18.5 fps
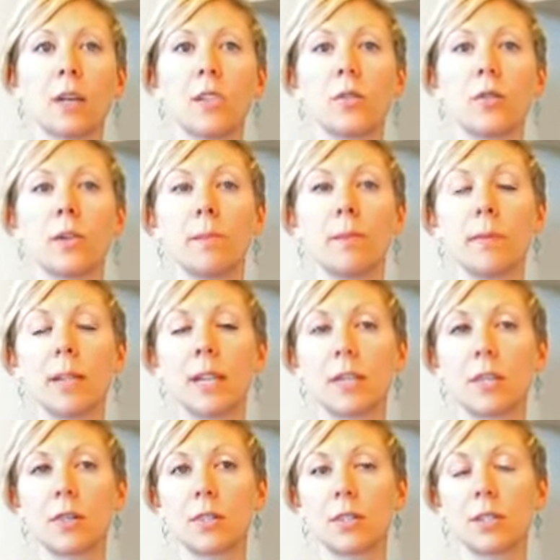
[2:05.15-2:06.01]
to
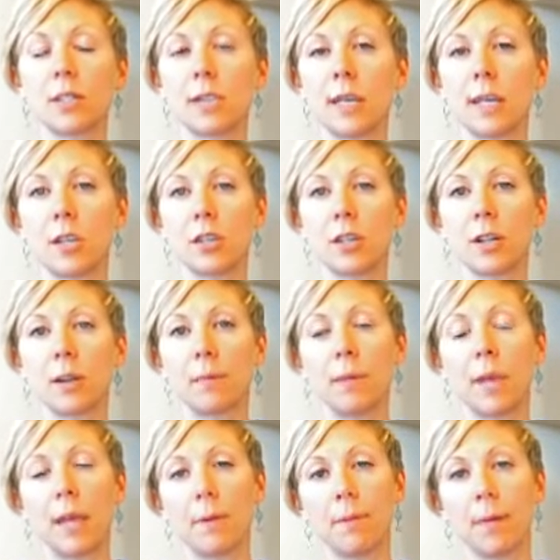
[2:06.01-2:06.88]
administer sedation
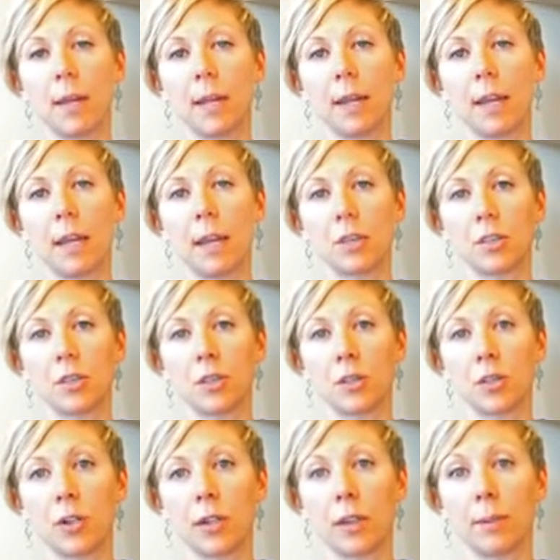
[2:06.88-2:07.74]
and pain medication
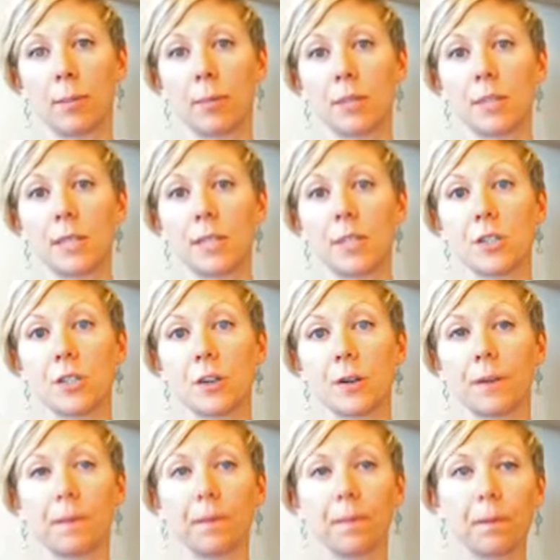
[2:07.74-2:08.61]
during the procedure.